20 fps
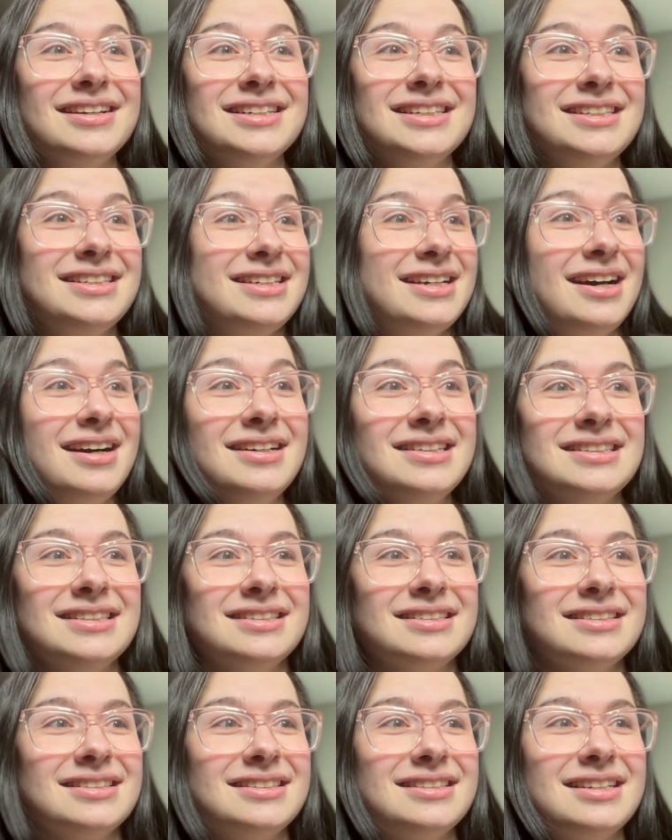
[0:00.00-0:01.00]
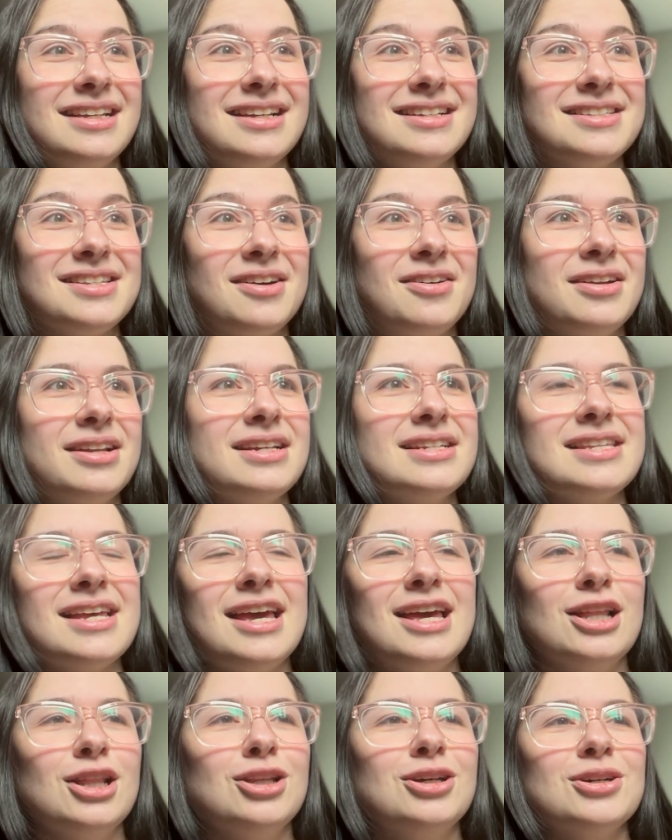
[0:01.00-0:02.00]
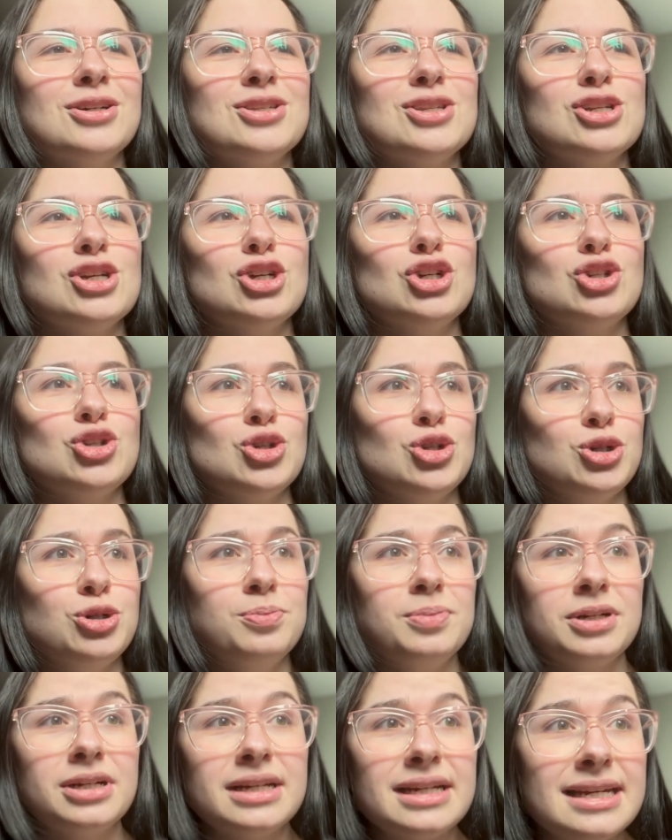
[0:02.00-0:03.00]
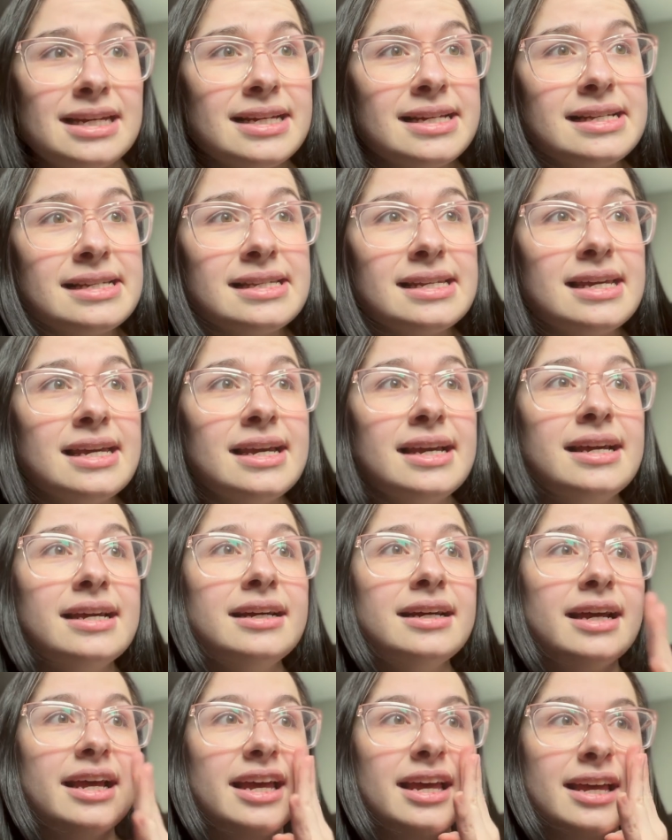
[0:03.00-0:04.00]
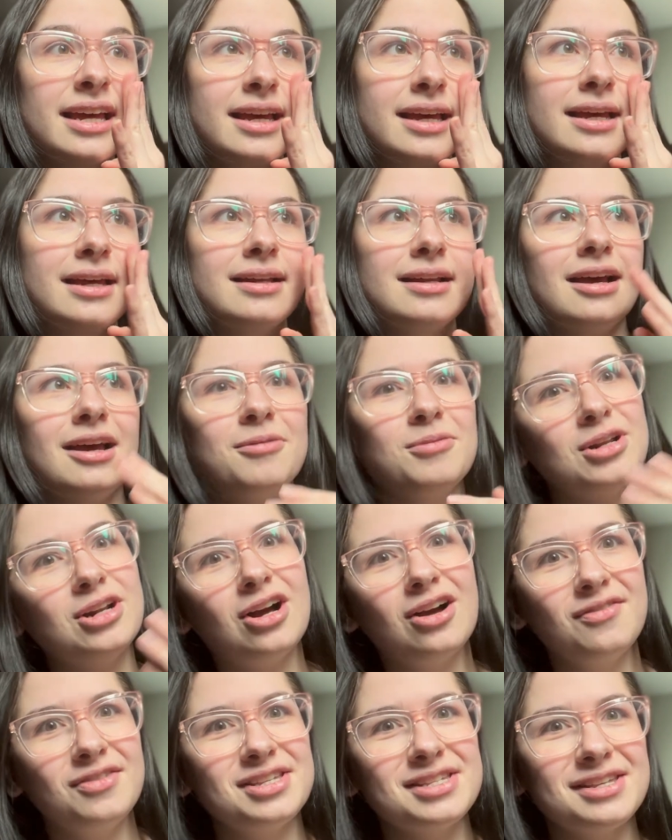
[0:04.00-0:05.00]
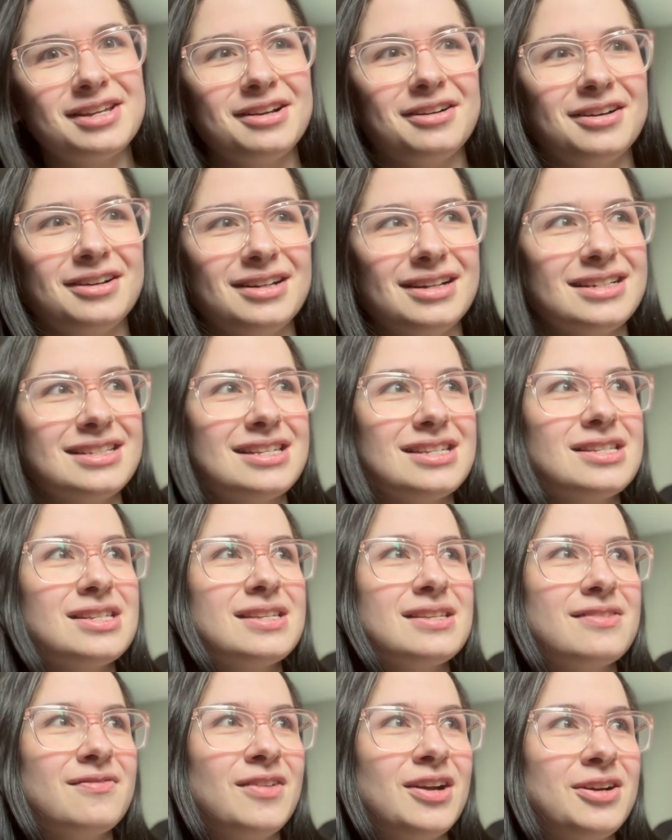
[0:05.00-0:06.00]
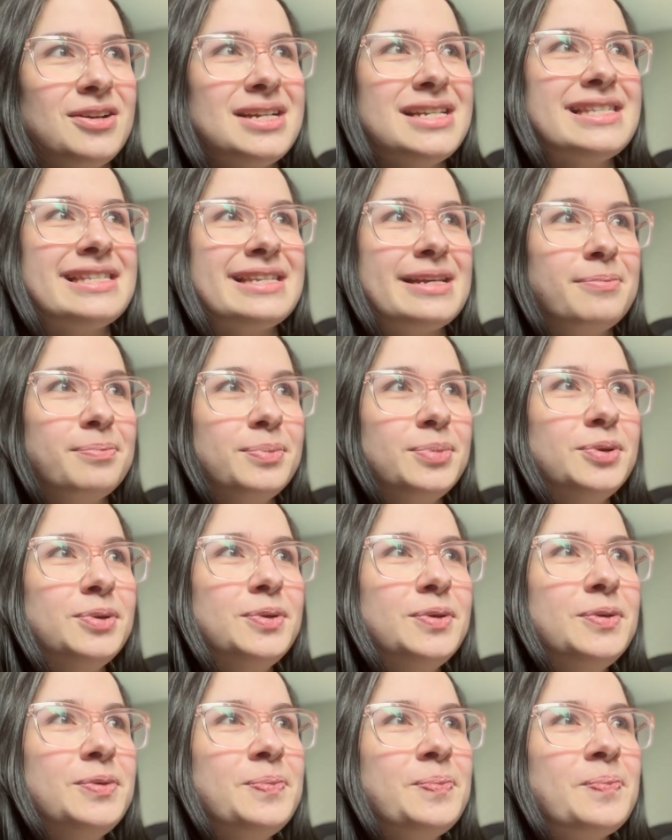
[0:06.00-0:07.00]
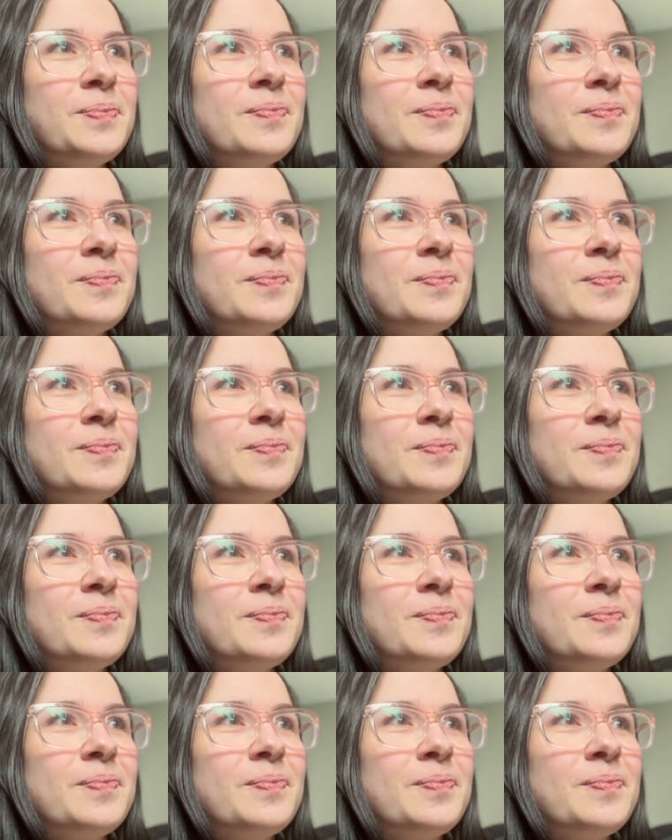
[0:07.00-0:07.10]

Yeah, it's Onyx. It looks super easy, and I mean, obviously Onyx is very simple.